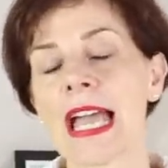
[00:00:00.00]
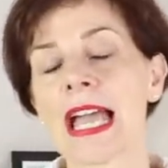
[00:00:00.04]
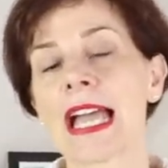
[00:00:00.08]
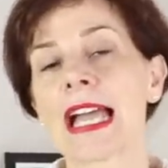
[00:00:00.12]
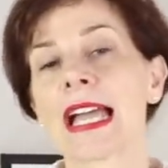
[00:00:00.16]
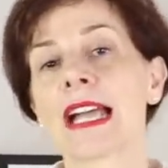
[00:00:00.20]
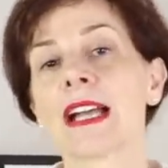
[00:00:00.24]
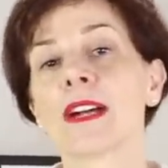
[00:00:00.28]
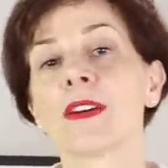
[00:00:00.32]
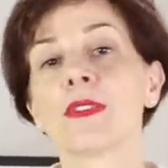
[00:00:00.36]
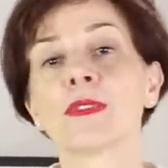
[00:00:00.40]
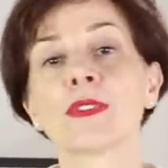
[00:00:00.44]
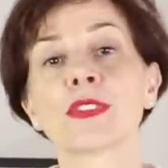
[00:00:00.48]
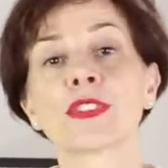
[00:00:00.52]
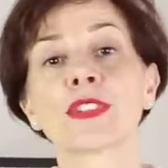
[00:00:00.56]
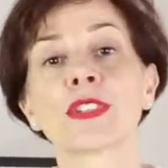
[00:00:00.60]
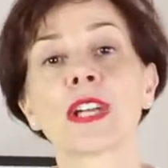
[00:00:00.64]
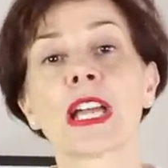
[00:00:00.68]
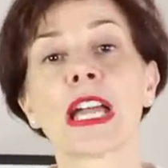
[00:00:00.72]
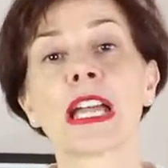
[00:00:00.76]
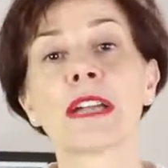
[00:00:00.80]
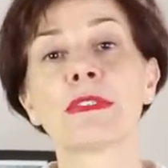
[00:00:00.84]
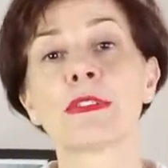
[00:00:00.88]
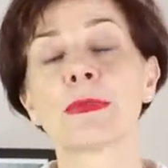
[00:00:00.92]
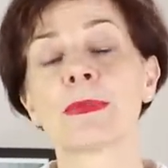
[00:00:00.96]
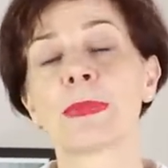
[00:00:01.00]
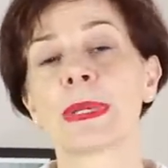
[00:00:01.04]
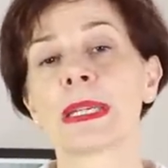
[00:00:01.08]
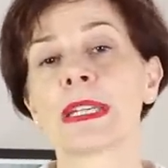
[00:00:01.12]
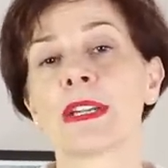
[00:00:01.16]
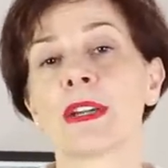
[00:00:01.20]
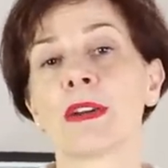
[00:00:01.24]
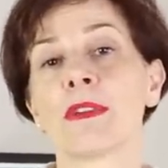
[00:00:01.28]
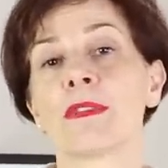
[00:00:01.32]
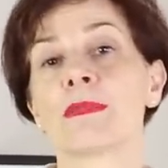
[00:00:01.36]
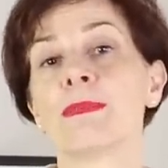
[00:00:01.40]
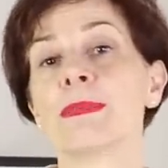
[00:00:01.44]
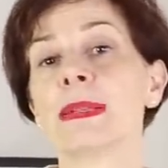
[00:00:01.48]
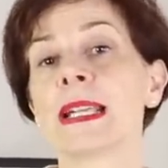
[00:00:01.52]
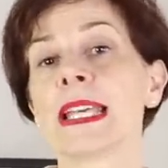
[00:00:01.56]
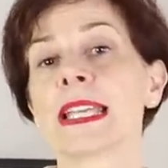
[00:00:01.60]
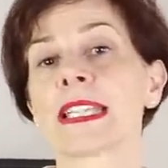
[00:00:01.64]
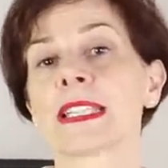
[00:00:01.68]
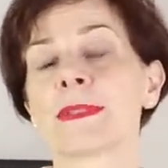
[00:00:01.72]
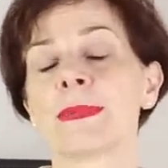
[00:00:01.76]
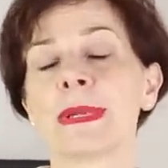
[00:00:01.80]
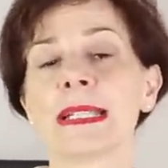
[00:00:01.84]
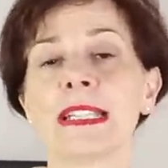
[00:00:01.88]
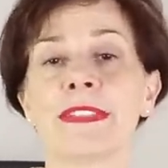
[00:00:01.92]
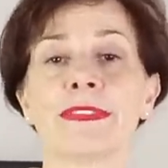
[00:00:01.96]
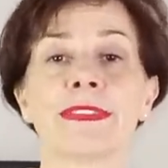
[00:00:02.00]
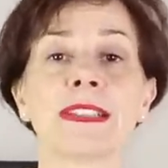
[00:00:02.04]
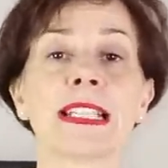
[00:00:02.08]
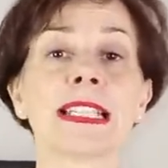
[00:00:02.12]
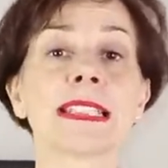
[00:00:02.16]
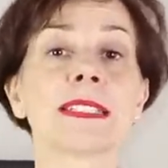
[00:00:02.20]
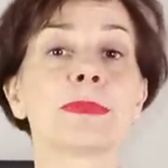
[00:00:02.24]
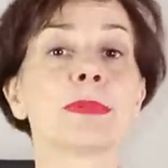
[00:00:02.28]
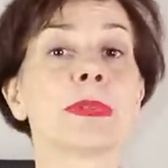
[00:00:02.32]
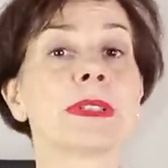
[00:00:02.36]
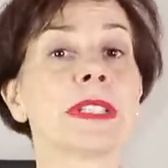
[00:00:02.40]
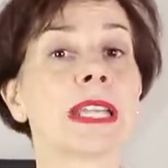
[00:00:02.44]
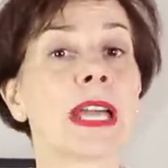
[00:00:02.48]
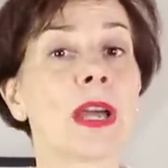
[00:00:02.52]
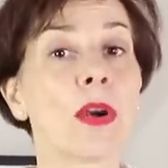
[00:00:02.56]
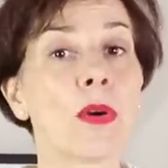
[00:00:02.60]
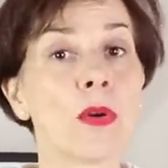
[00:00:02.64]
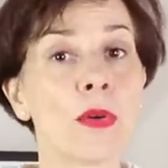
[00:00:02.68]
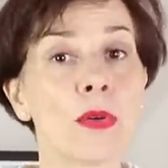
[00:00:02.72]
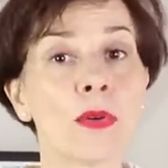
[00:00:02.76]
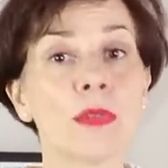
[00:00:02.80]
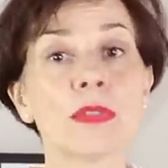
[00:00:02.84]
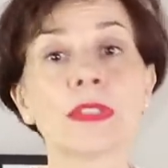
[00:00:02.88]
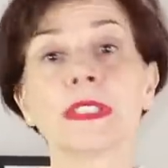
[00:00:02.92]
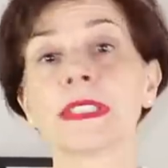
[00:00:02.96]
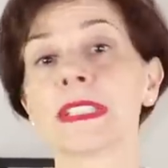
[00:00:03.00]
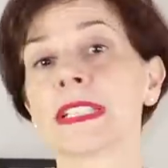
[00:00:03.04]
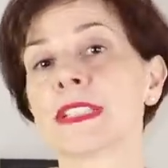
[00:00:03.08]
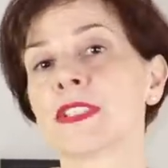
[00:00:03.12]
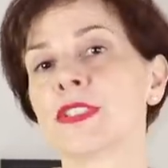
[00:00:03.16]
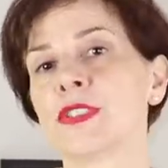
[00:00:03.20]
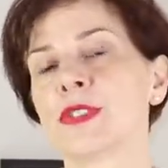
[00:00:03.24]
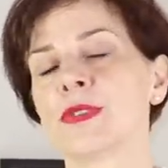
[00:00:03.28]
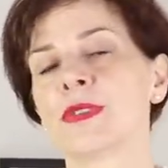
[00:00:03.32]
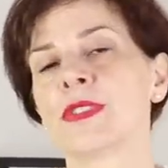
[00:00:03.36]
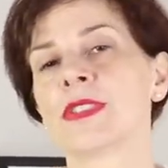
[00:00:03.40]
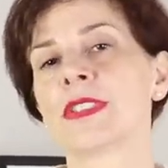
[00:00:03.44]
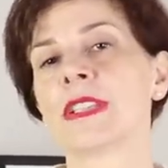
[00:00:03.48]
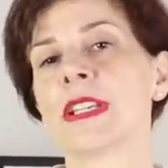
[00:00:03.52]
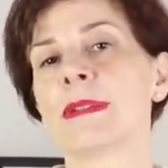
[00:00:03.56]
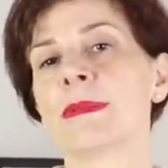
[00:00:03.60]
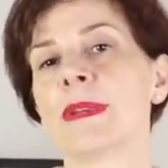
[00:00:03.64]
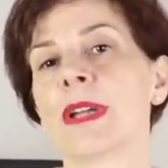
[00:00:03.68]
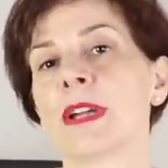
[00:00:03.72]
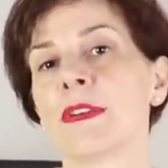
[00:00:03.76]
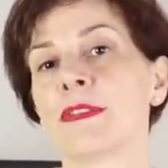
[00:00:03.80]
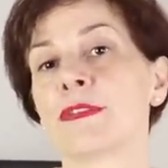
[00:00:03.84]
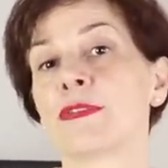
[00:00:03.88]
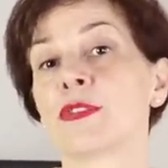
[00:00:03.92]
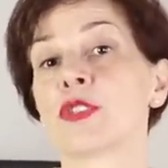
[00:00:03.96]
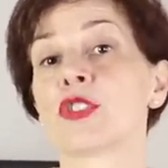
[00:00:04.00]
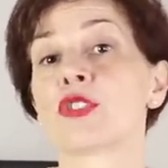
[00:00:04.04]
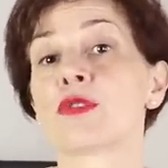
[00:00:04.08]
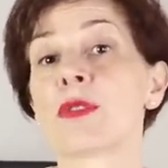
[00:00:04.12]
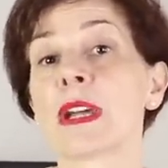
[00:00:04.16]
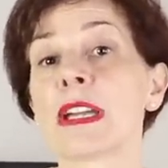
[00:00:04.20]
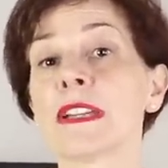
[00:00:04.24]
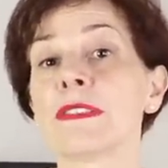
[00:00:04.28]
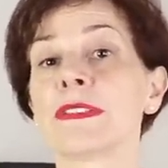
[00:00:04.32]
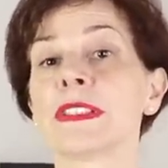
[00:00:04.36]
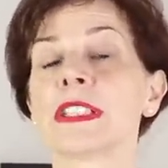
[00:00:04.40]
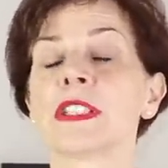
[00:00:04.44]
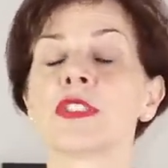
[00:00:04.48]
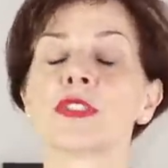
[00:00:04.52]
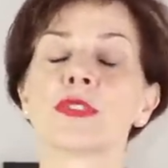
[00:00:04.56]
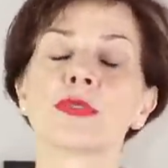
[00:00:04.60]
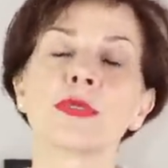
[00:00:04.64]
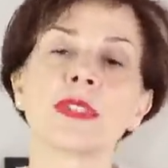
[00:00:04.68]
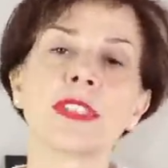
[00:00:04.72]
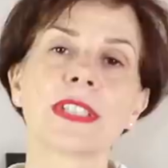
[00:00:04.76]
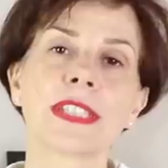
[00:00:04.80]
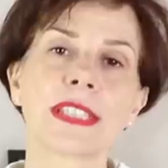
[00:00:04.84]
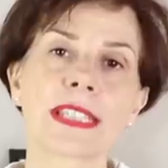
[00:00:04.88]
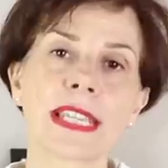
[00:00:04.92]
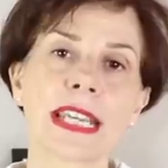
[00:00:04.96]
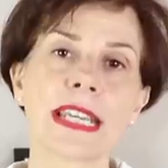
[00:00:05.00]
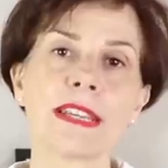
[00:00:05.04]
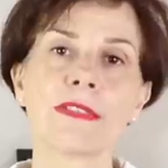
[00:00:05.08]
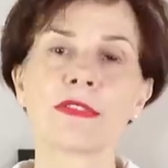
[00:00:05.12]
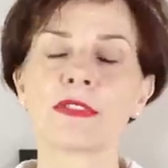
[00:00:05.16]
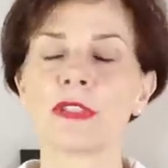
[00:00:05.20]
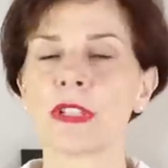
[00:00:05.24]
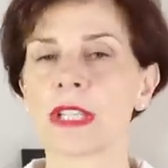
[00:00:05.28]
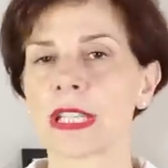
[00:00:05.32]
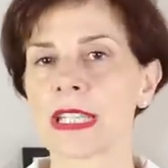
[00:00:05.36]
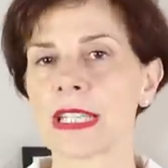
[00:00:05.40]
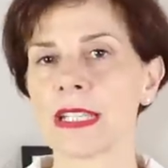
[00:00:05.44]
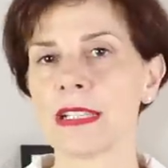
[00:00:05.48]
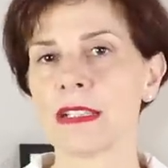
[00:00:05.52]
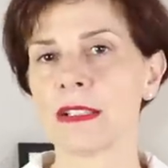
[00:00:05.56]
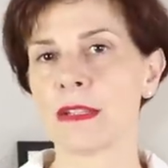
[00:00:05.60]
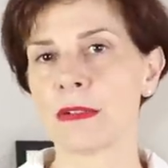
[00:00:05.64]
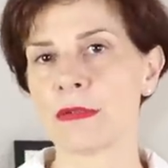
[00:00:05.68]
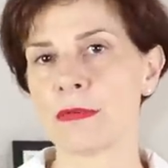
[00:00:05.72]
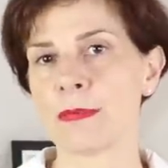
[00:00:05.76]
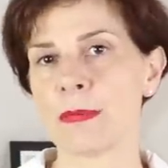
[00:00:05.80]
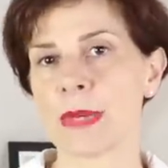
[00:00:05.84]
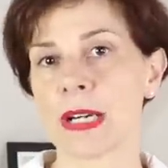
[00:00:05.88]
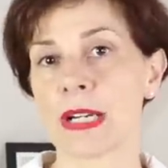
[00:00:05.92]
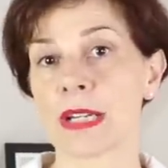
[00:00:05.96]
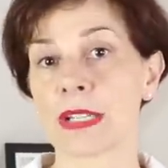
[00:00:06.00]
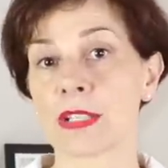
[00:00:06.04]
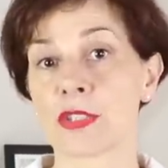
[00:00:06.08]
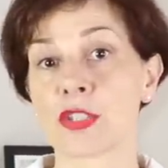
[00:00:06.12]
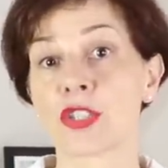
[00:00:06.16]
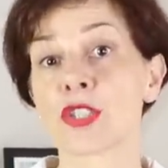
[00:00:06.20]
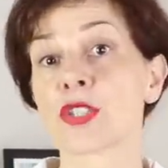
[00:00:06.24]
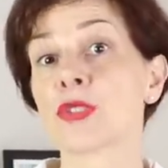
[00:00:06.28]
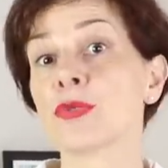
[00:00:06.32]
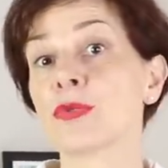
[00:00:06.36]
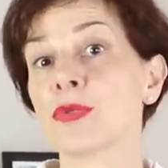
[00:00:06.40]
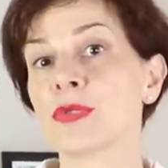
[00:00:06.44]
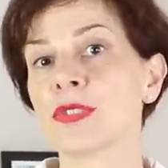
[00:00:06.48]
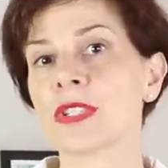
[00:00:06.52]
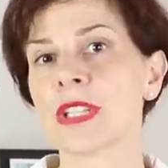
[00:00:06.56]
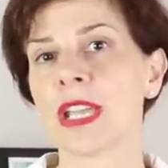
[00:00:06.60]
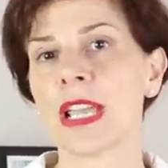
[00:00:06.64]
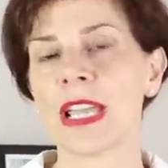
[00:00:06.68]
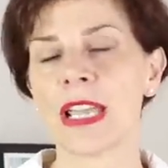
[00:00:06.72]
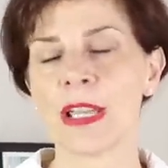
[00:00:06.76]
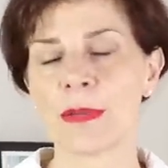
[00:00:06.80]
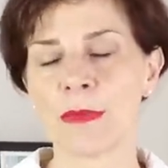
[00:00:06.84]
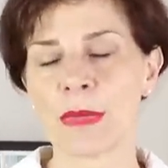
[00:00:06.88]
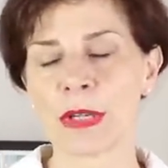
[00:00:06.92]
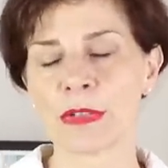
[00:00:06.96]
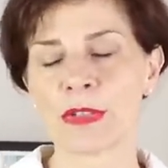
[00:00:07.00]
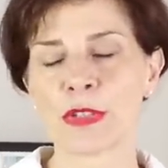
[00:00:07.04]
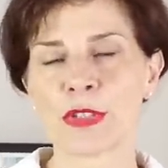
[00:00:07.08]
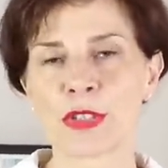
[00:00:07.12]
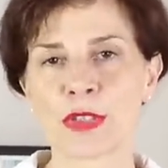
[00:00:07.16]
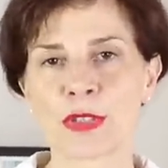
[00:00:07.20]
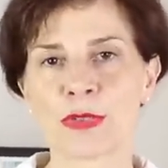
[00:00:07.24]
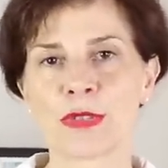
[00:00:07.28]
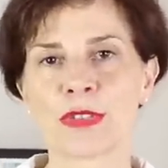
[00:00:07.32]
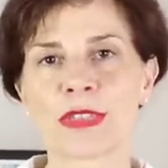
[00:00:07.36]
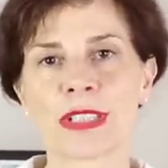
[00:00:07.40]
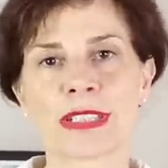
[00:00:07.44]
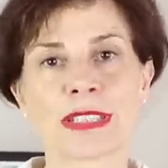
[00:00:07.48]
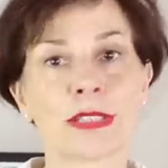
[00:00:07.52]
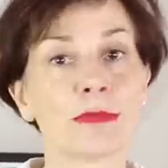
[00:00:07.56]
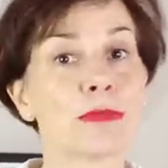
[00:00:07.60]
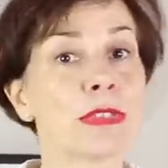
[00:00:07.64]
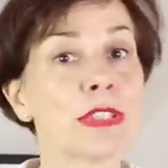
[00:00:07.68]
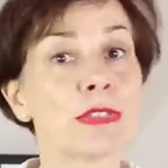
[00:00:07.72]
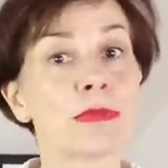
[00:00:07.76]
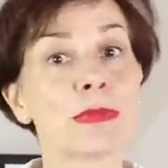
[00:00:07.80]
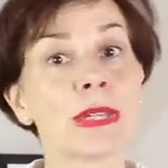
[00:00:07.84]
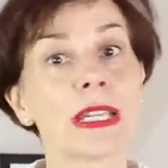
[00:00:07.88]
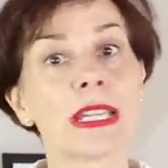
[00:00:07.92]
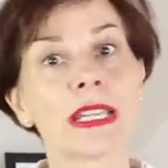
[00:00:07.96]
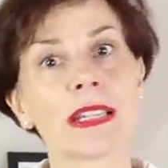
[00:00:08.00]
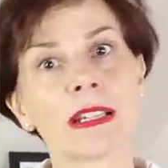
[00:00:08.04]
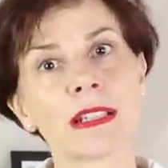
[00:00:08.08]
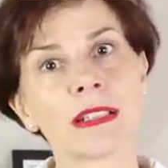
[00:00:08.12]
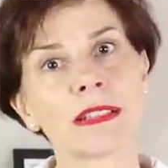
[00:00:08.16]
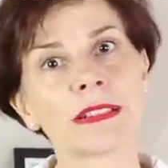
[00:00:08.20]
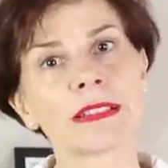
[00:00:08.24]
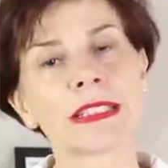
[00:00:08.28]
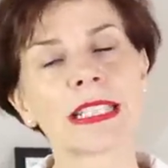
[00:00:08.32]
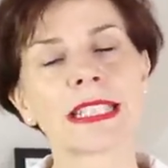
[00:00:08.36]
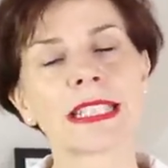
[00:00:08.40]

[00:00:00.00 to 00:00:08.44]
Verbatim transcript: I also have a pair of black ballet flats, but they are old and I use them for driving to save the heel of my shoes, my other shoes that I would wear on